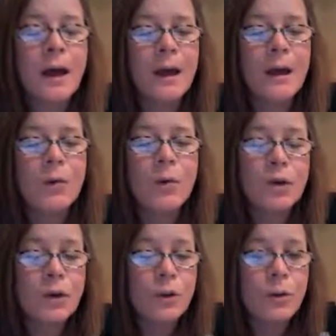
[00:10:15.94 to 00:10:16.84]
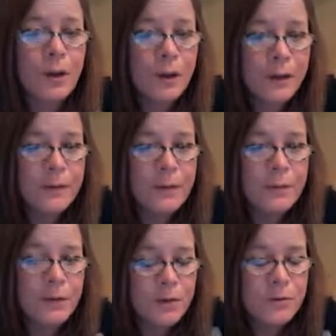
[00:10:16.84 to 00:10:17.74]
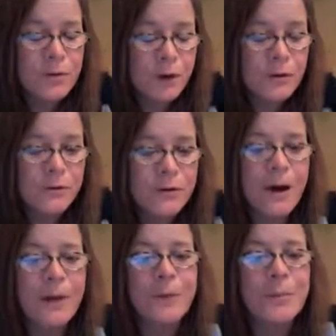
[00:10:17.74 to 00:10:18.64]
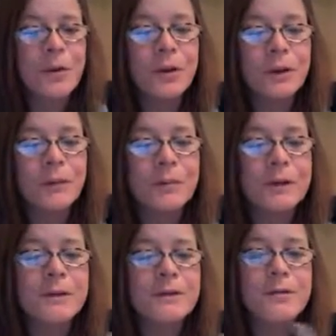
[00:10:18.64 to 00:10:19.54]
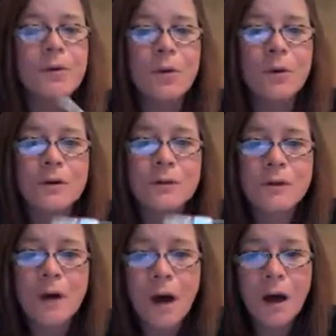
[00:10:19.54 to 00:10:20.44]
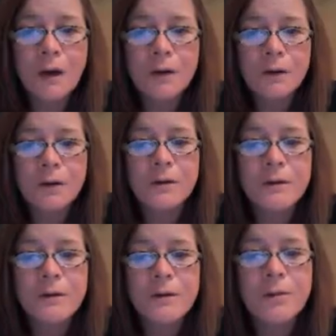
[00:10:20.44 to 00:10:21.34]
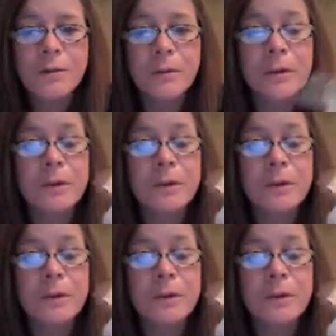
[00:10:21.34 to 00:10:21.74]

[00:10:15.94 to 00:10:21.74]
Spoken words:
And when you clean them, you know you've got them clean because, of course, you can see through it.